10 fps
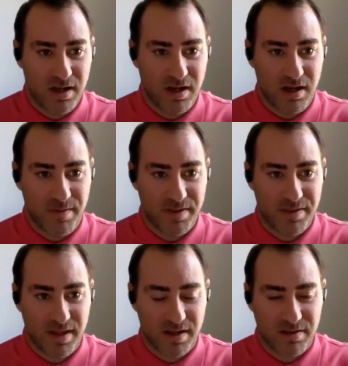I
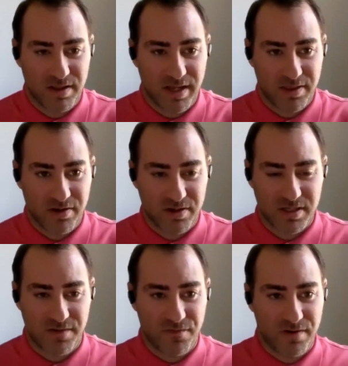think like there's
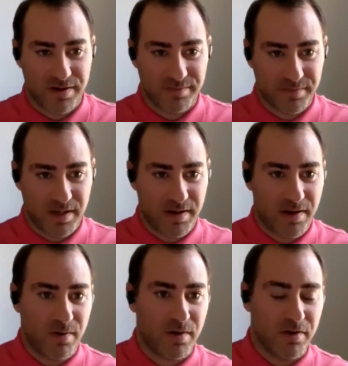different, I
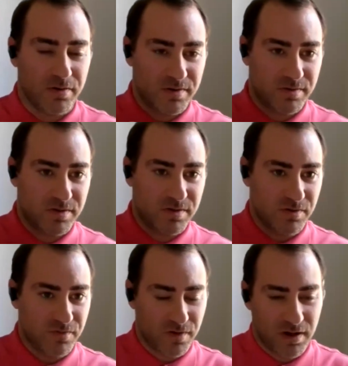won't go too
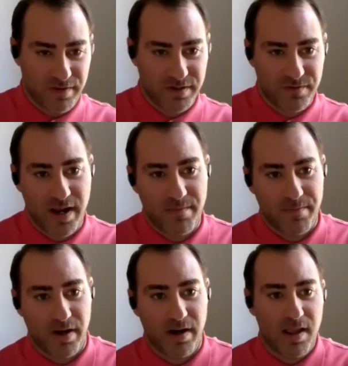far in this rant,
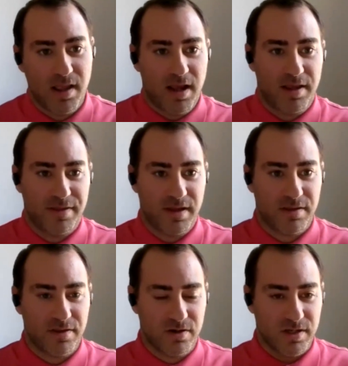but I think
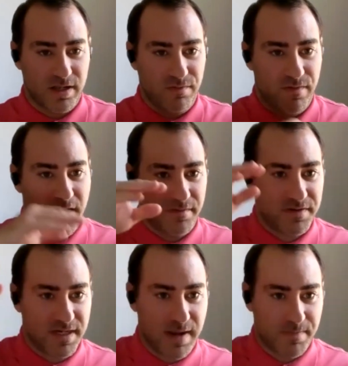there's like a lot of
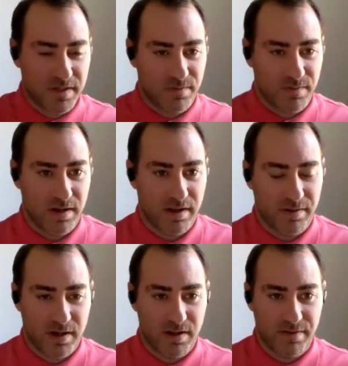steps in what I would
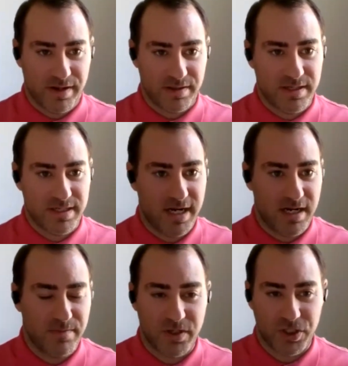call like the data
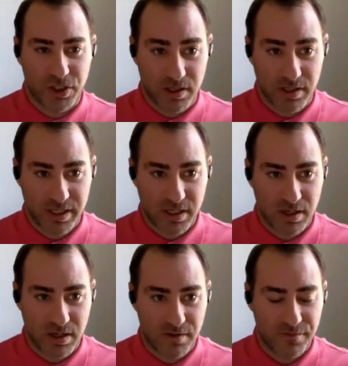maturity
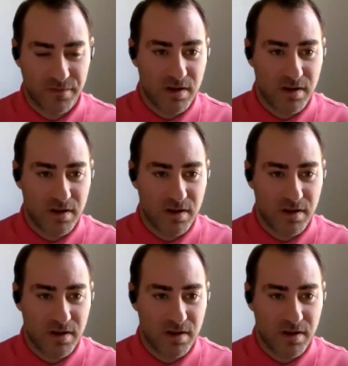curve.